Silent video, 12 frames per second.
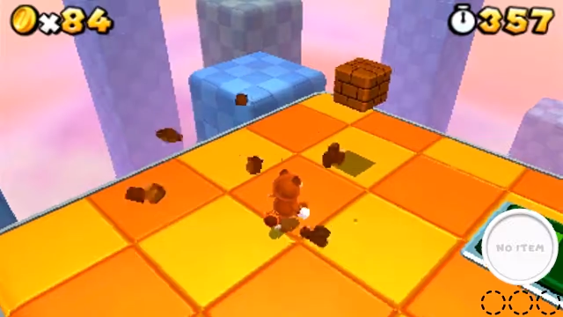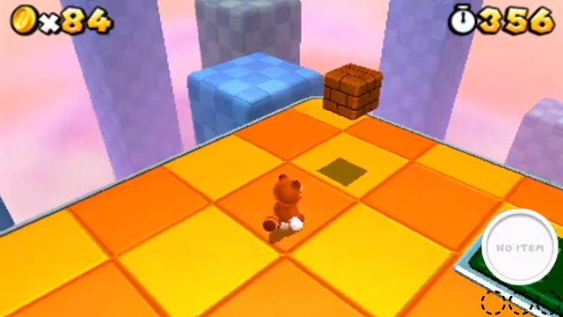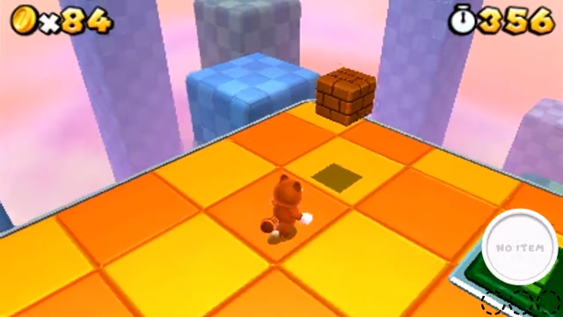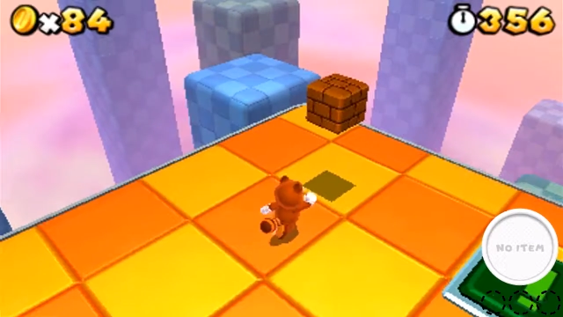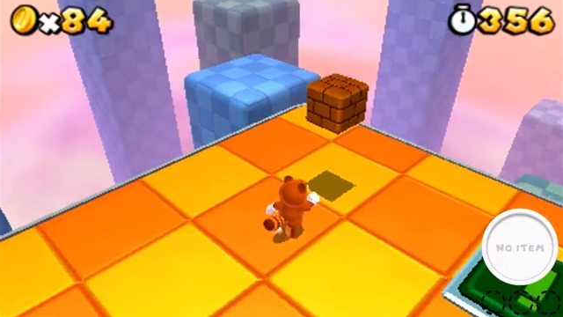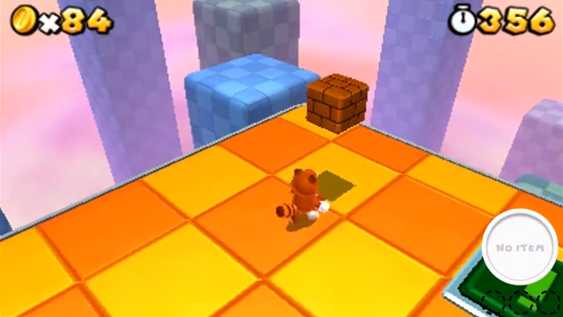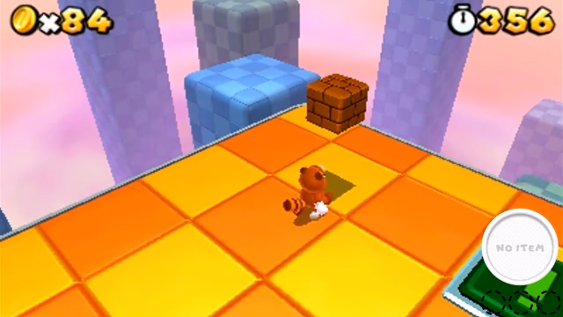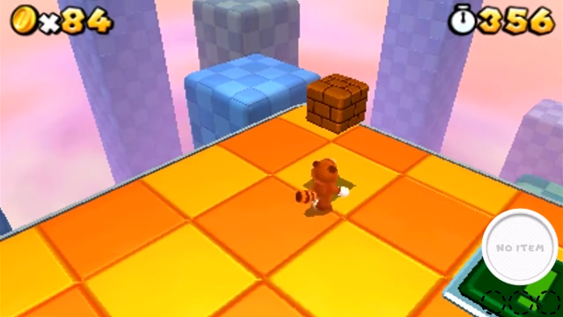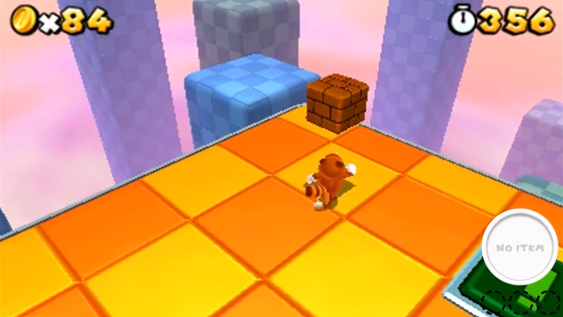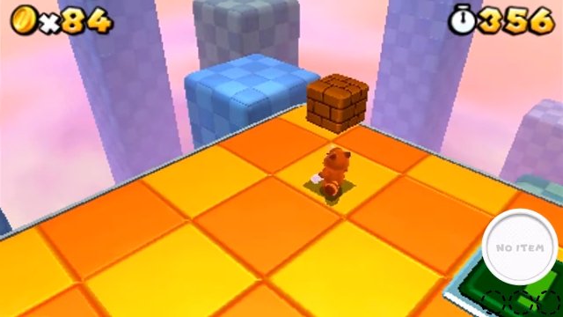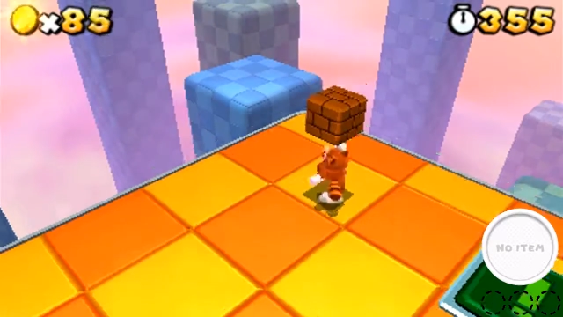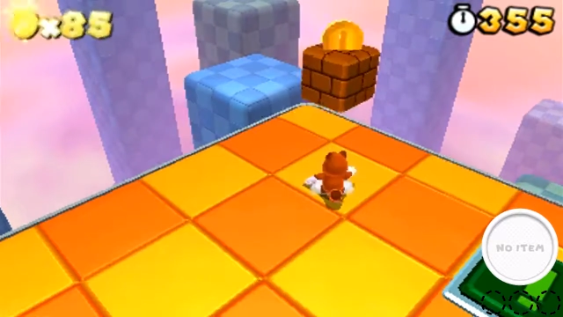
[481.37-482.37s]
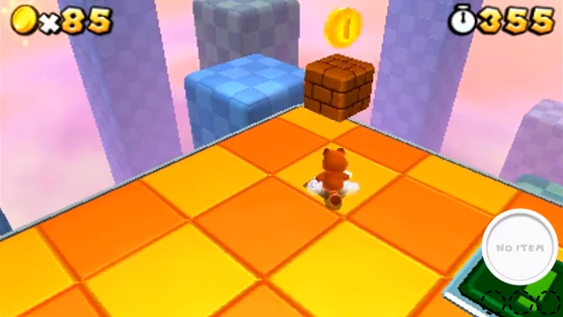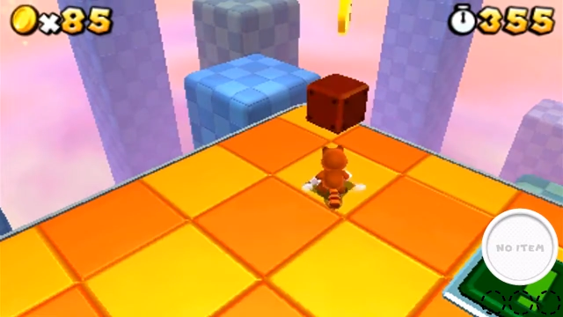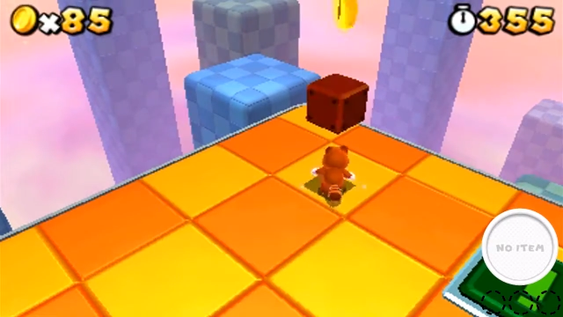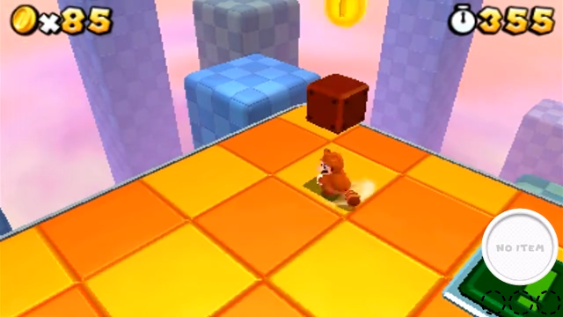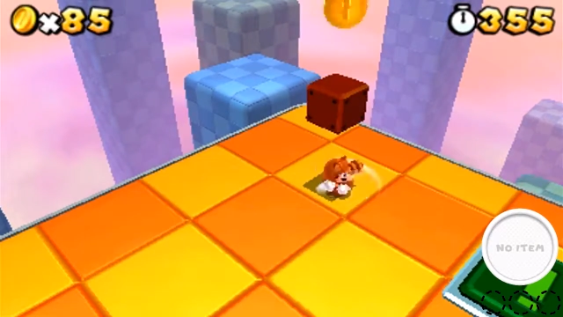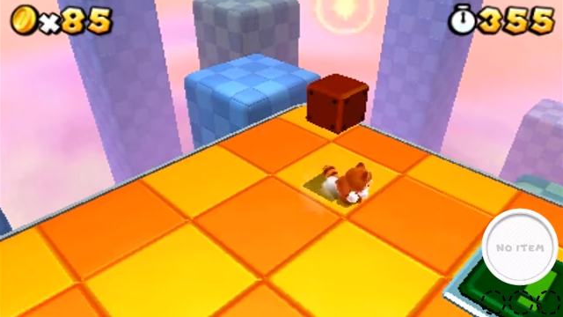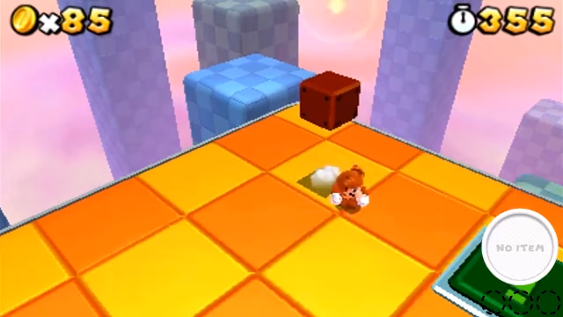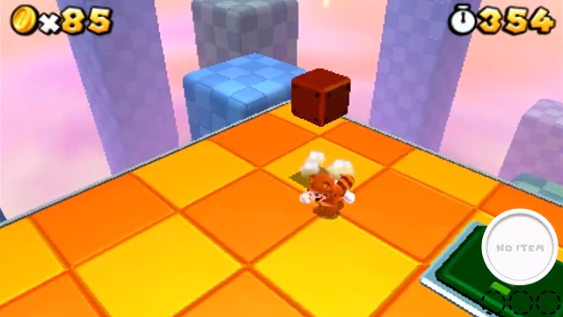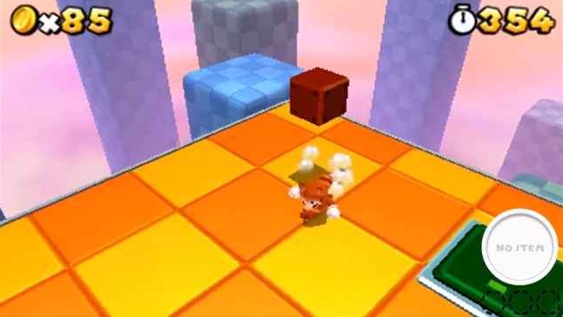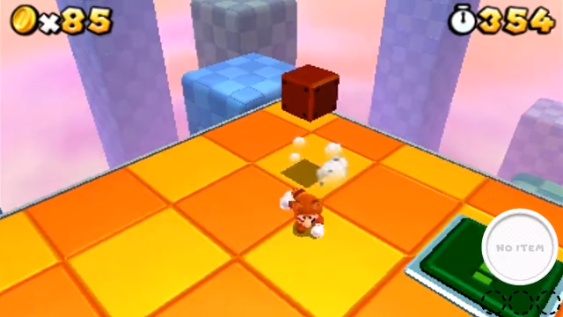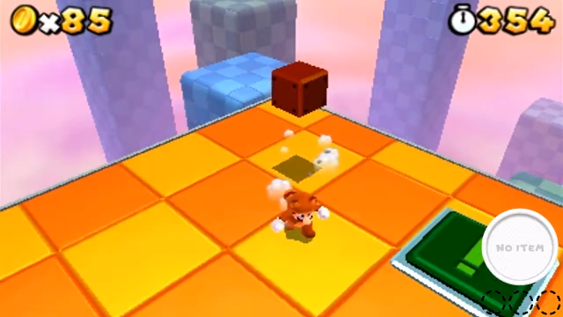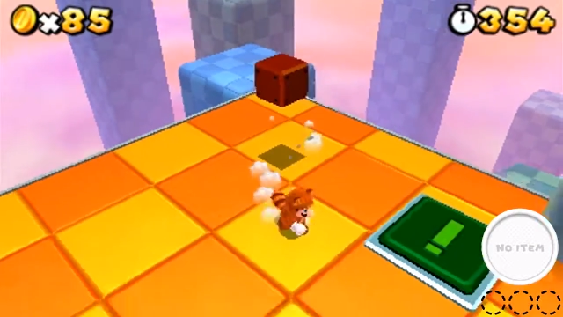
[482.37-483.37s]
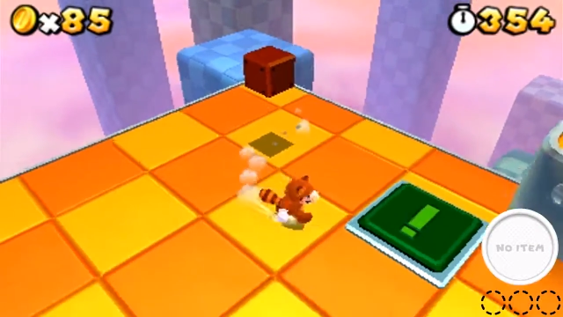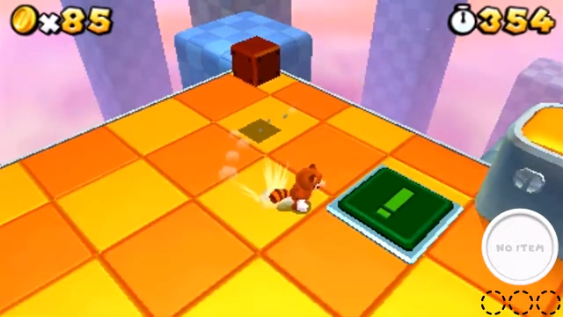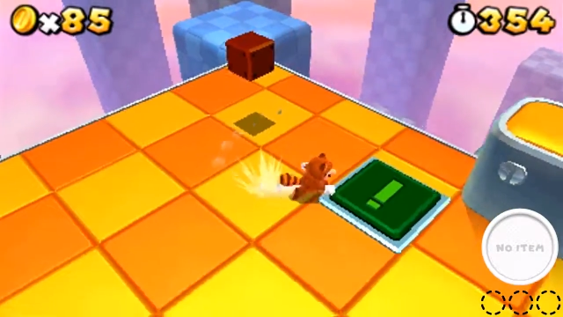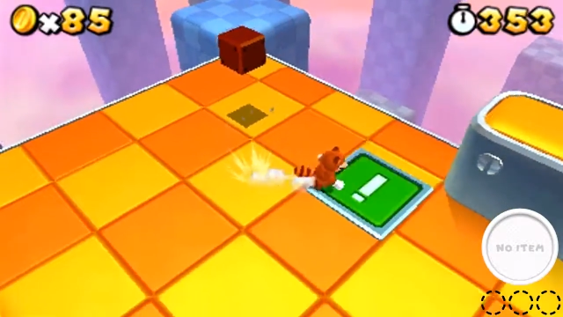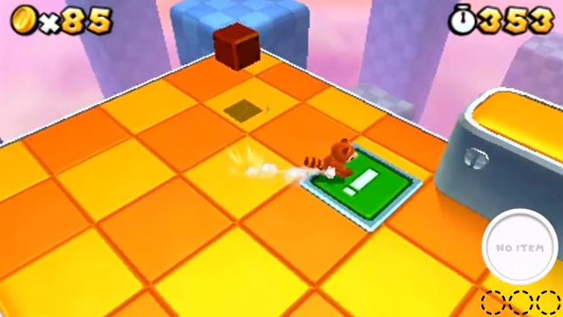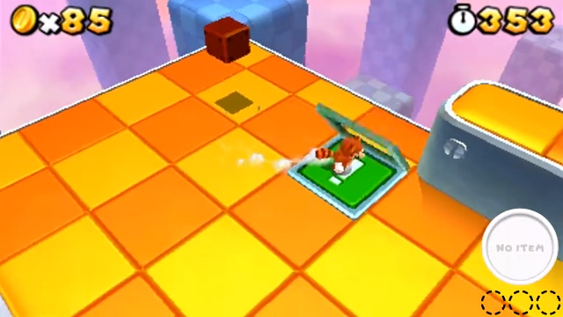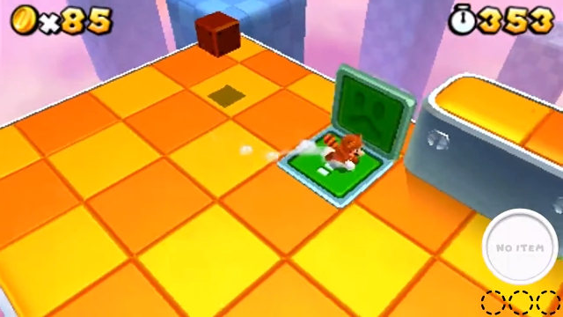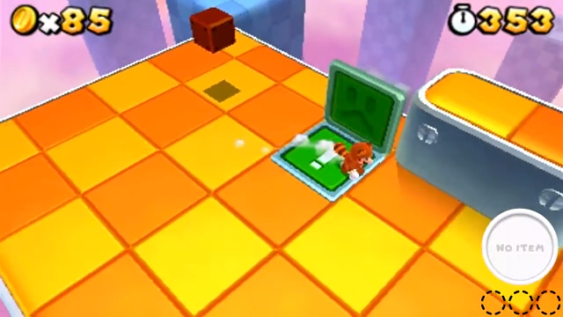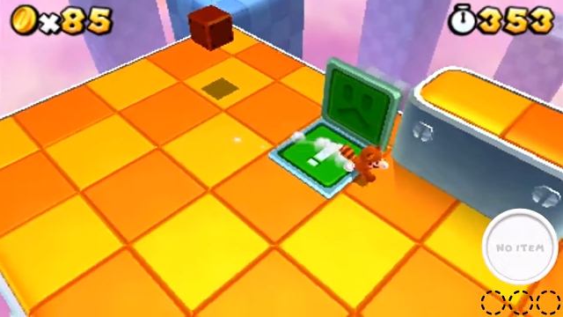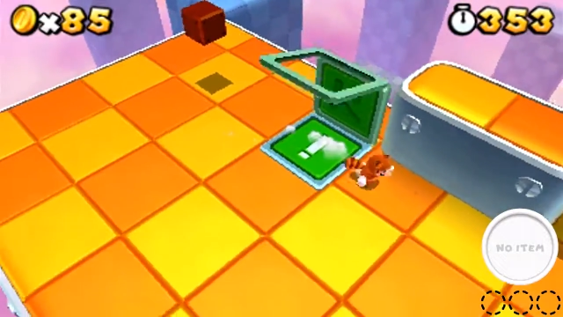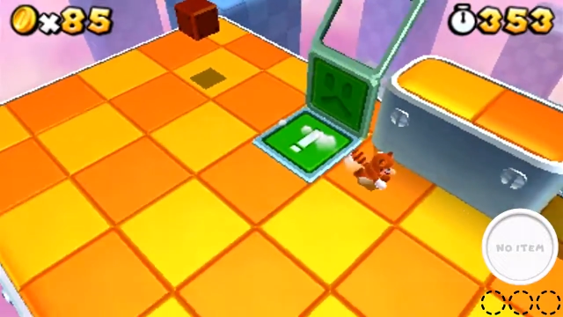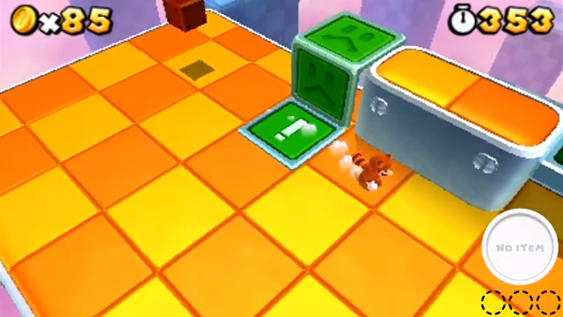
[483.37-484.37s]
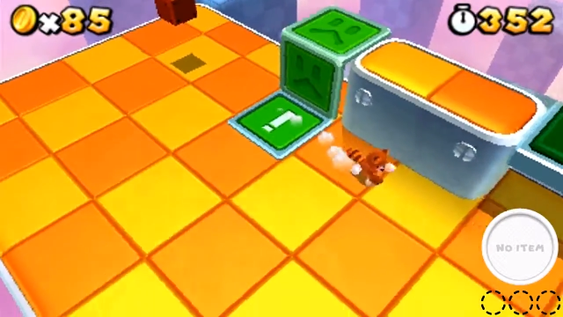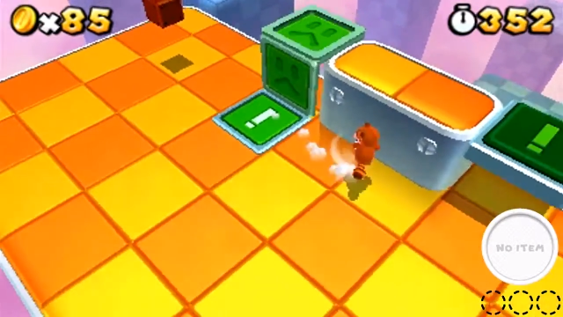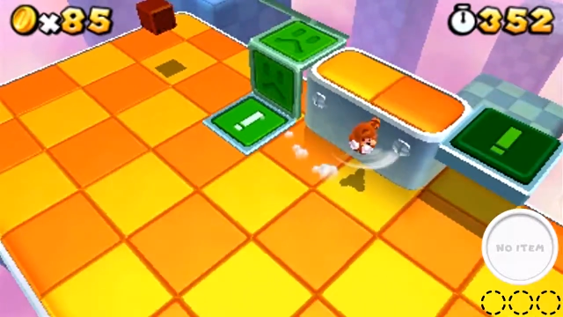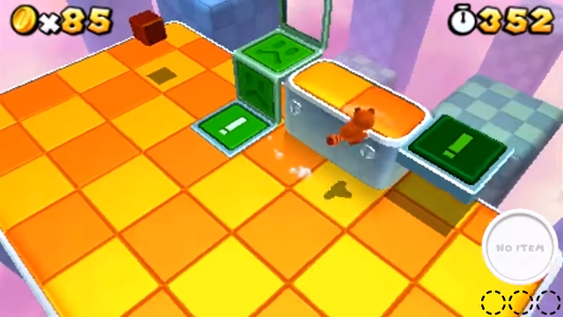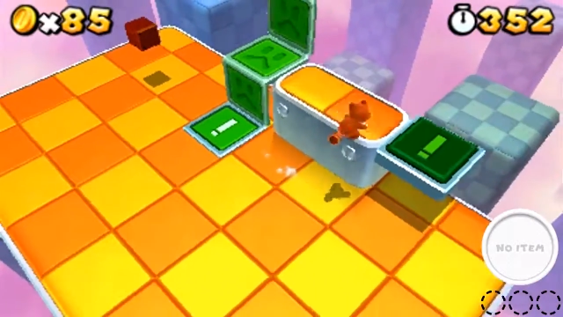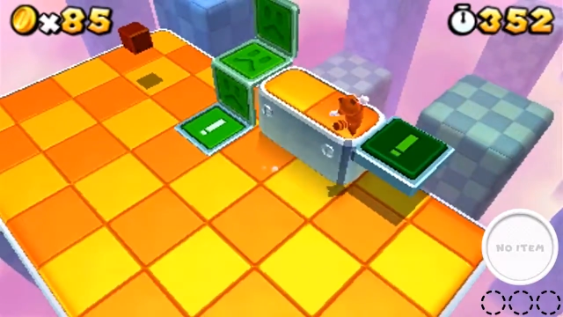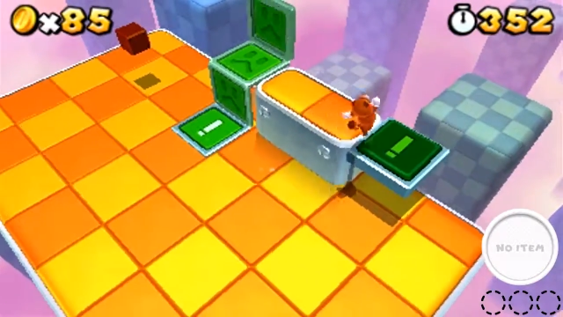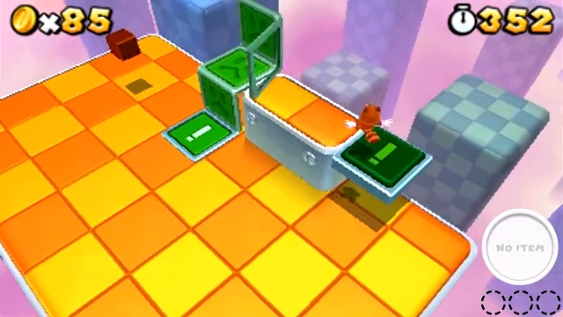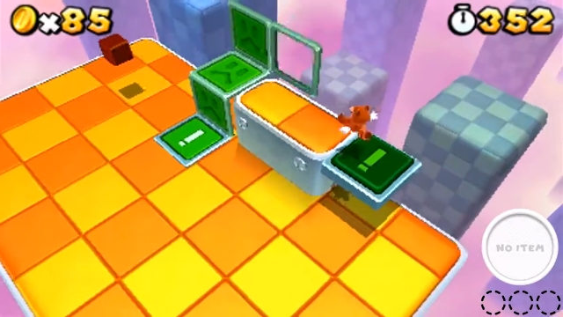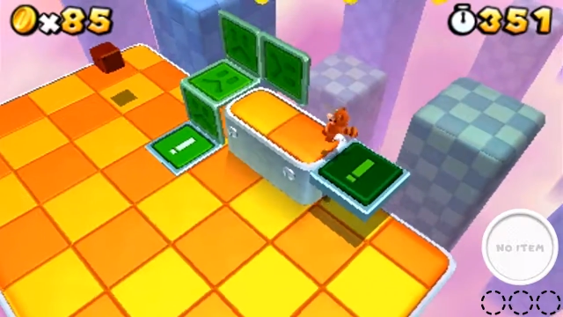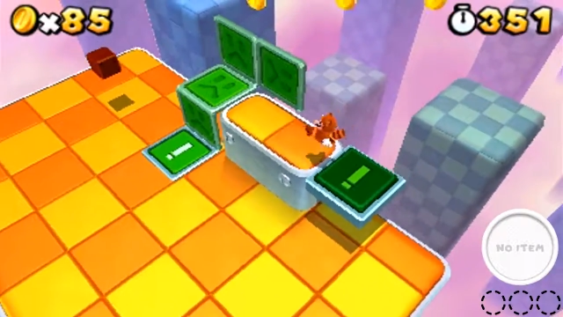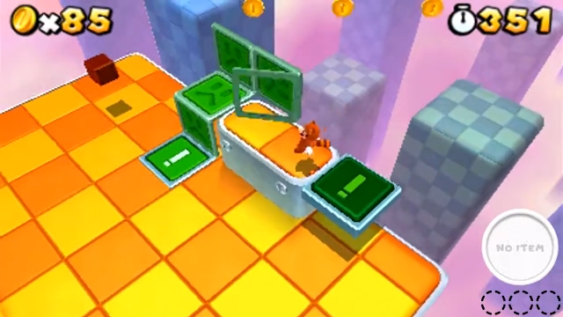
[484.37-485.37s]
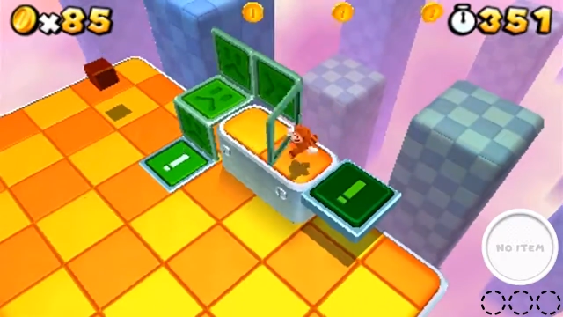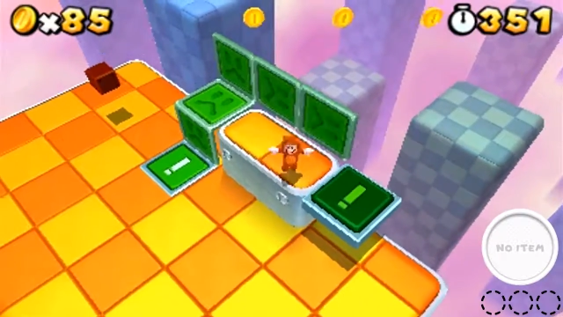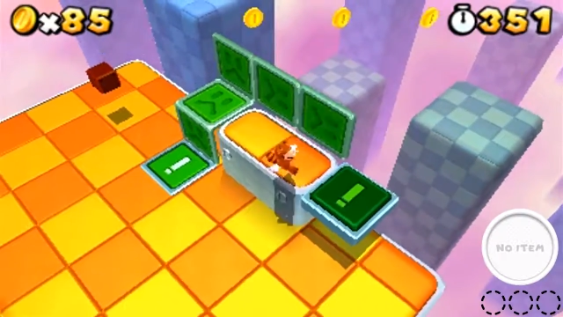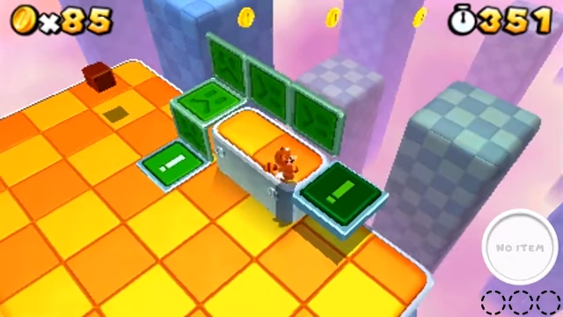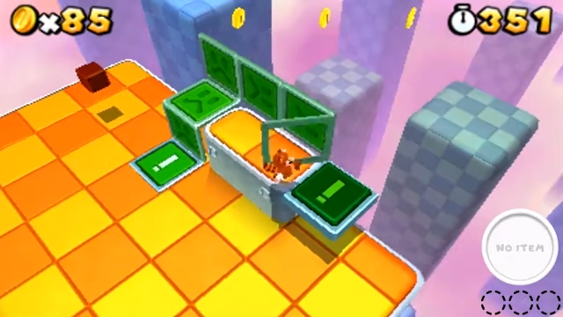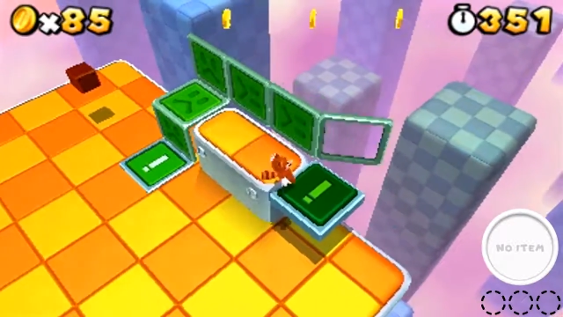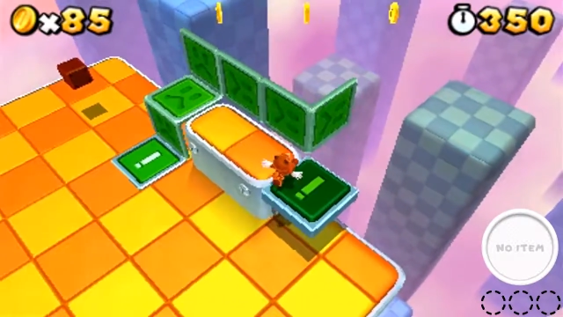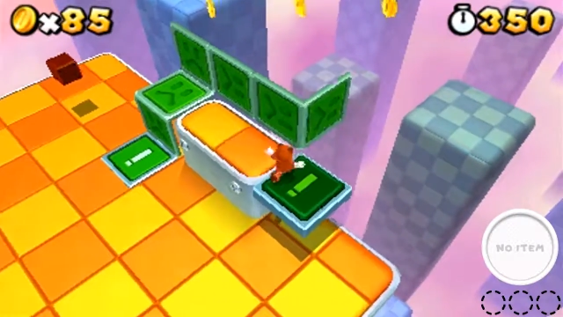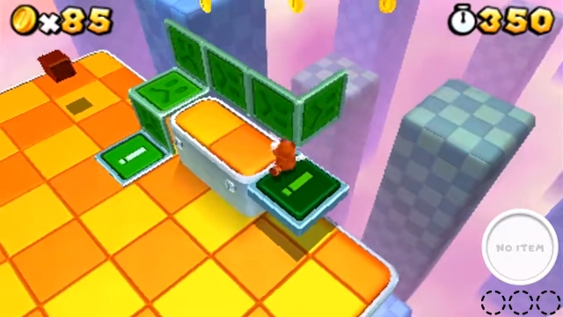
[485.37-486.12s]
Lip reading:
Nobody's mouth can be seen.